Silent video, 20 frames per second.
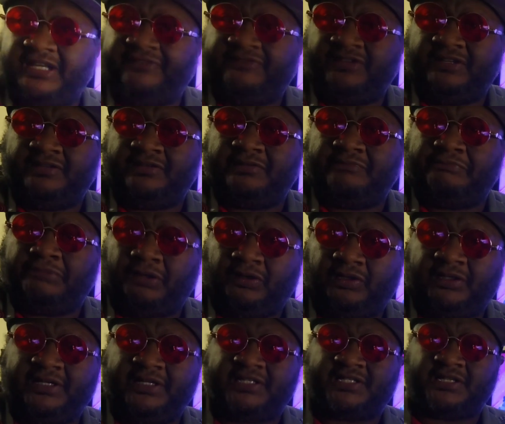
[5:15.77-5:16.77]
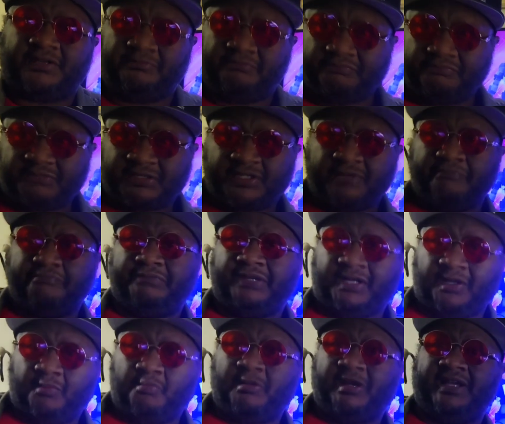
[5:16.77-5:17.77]
given Polly some
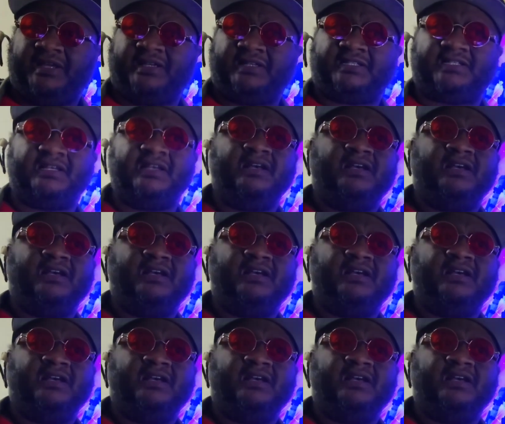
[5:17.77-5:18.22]
bigger wings,